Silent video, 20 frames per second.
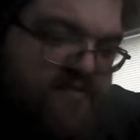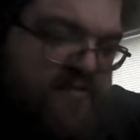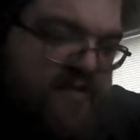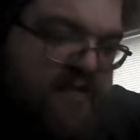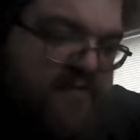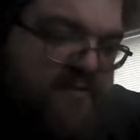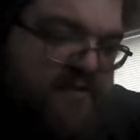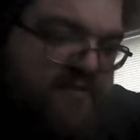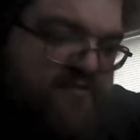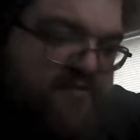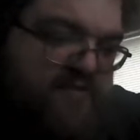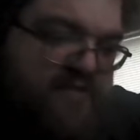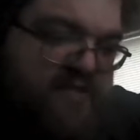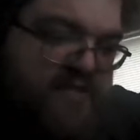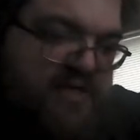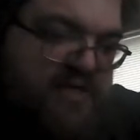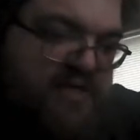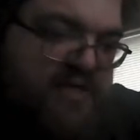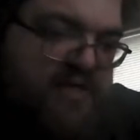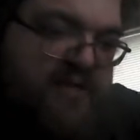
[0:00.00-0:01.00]
one I picked was
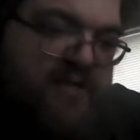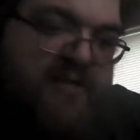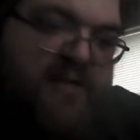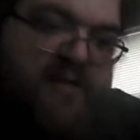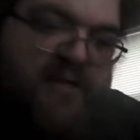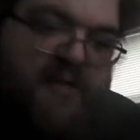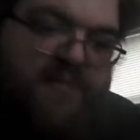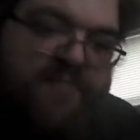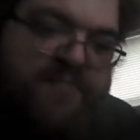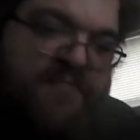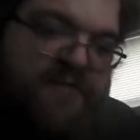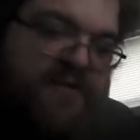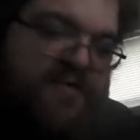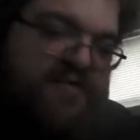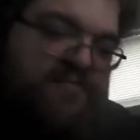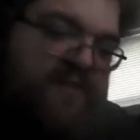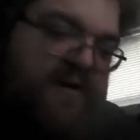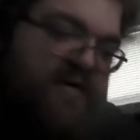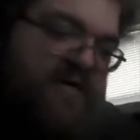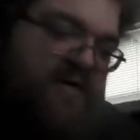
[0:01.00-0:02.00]
the
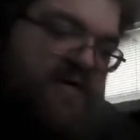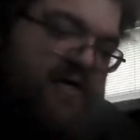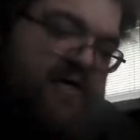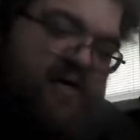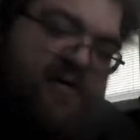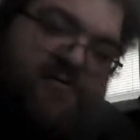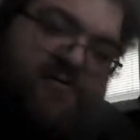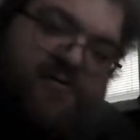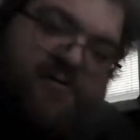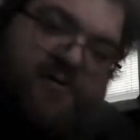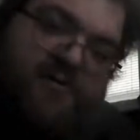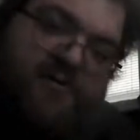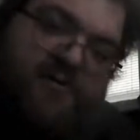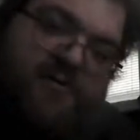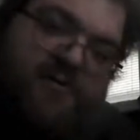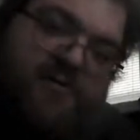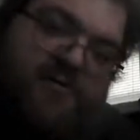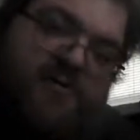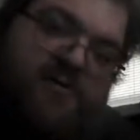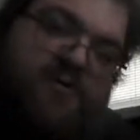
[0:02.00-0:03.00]
spiky,
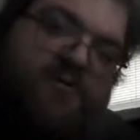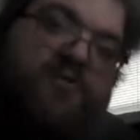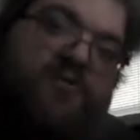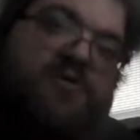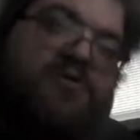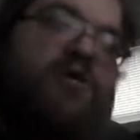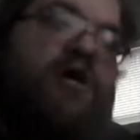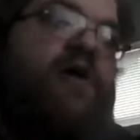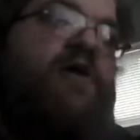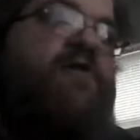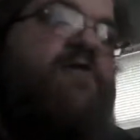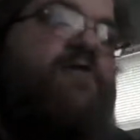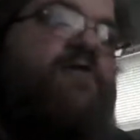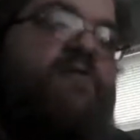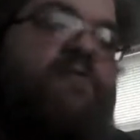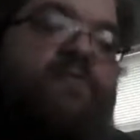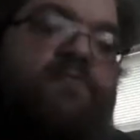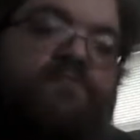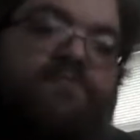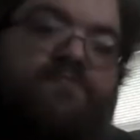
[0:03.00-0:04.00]
newish
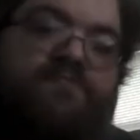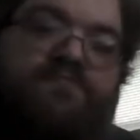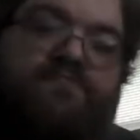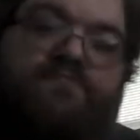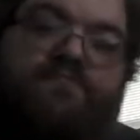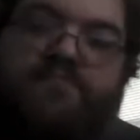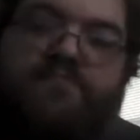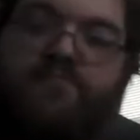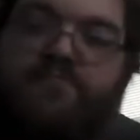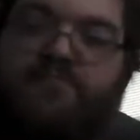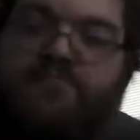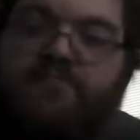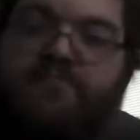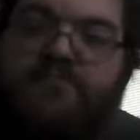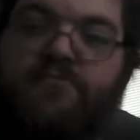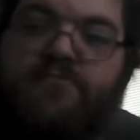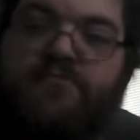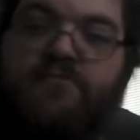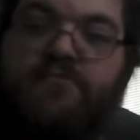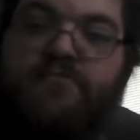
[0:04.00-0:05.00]
hair, and
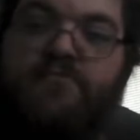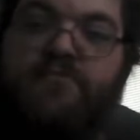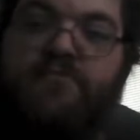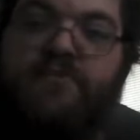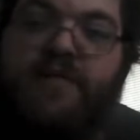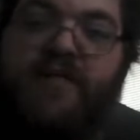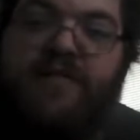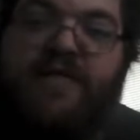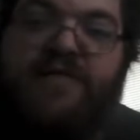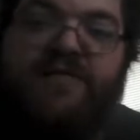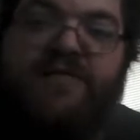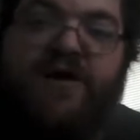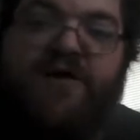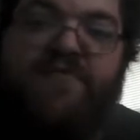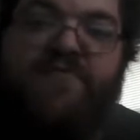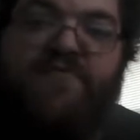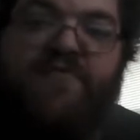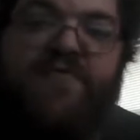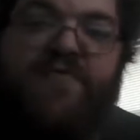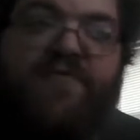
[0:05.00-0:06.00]
that's gone
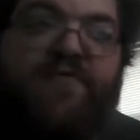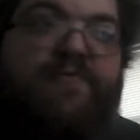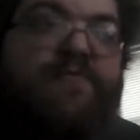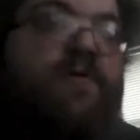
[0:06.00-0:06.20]
forever.